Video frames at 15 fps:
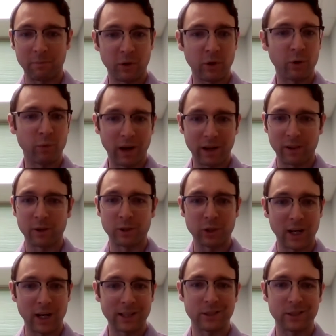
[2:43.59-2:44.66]
your regular
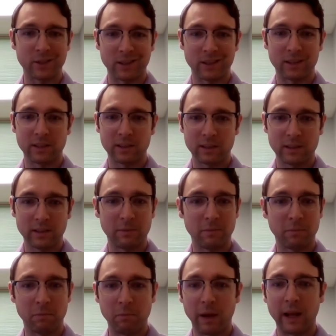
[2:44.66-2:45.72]
doctor
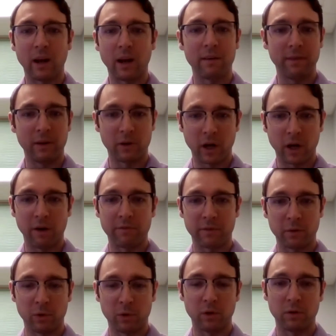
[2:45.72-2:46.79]
may not feel
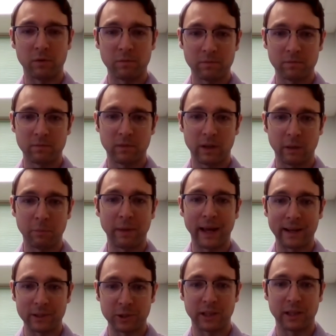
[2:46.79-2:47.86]
comfortable in
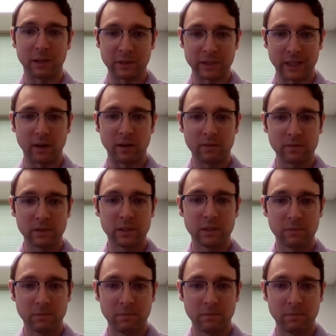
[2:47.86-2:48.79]
managing themselves.